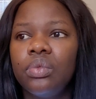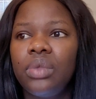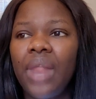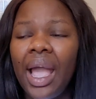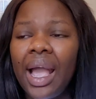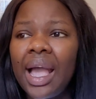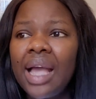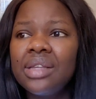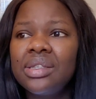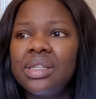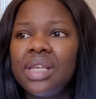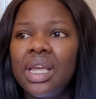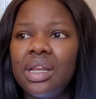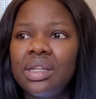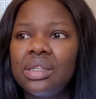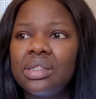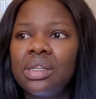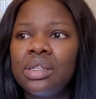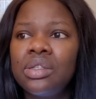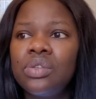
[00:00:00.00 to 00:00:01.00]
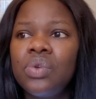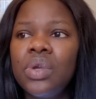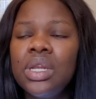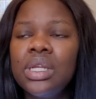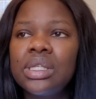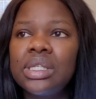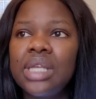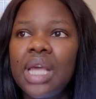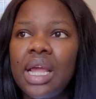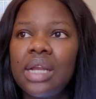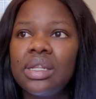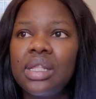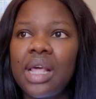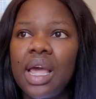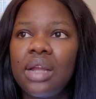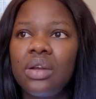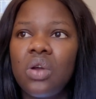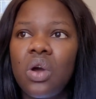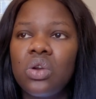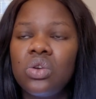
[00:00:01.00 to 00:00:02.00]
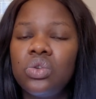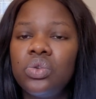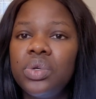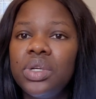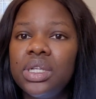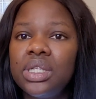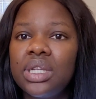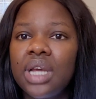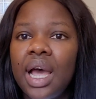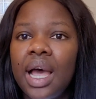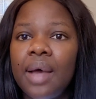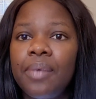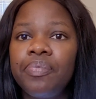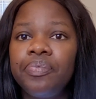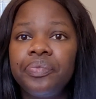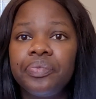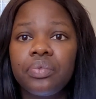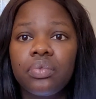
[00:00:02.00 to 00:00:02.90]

like i said it's, it's really sad that on twitter